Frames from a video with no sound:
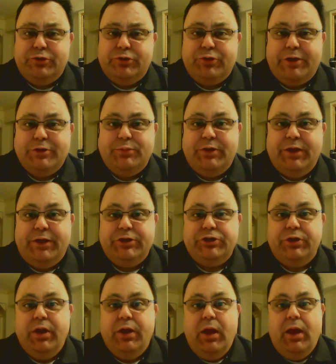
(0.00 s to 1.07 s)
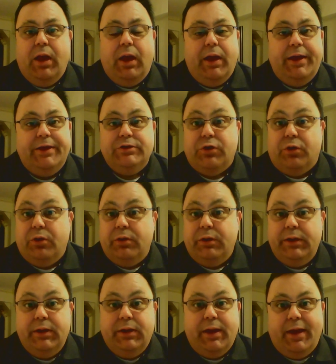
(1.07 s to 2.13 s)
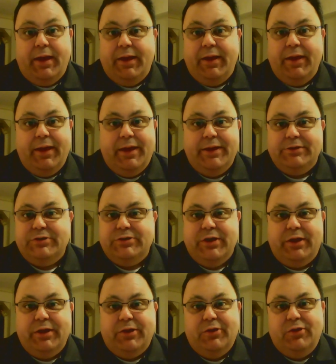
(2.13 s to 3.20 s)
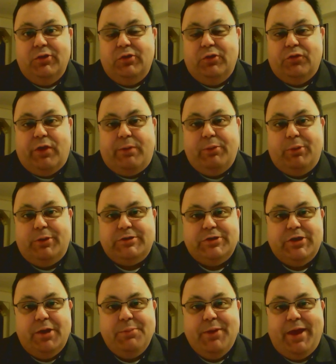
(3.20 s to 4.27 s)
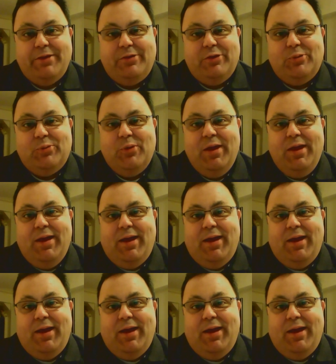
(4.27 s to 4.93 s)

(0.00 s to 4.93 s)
transportation as early as your family wants to come get you